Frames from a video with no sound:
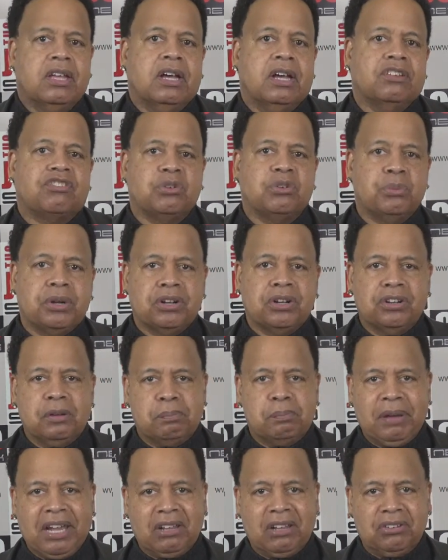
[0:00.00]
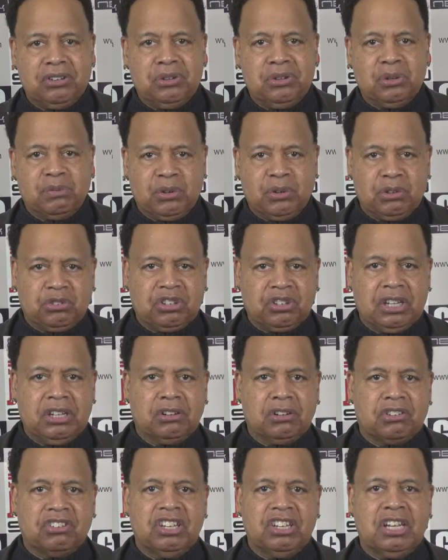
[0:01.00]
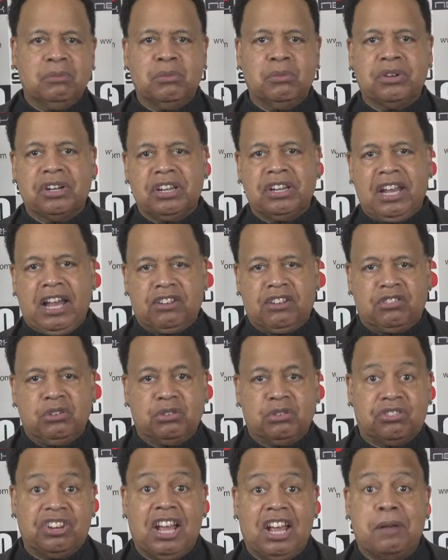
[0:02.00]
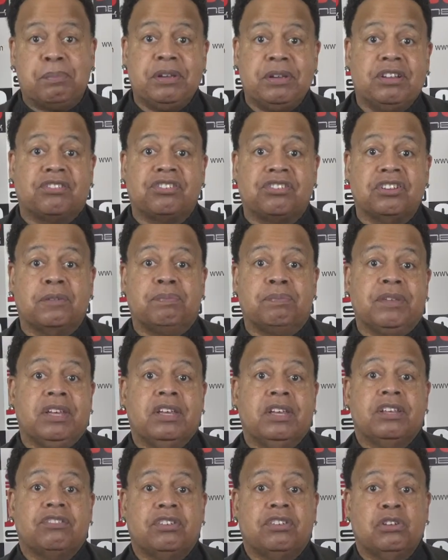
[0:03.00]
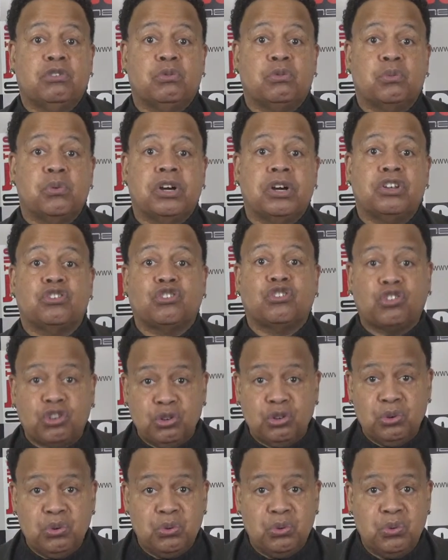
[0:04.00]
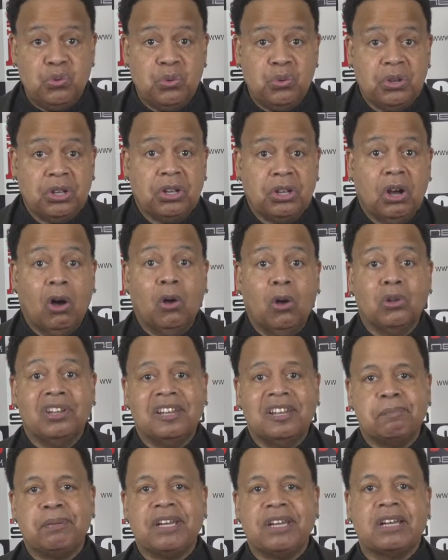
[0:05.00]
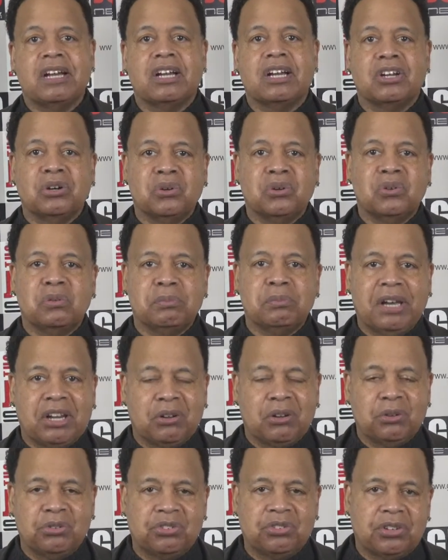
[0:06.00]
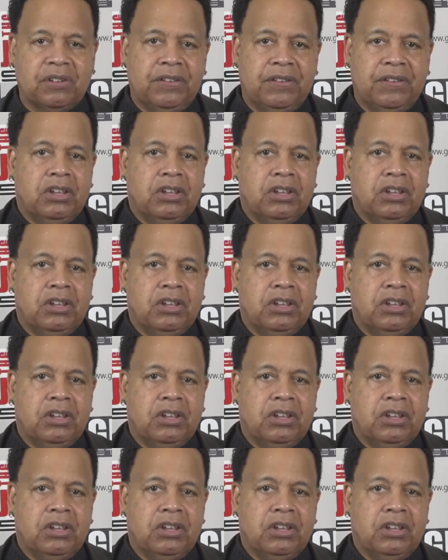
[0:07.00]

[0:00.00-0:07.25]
She went on to Baylor University. Her team won a national championship. She's won 2 Olympic gold medals.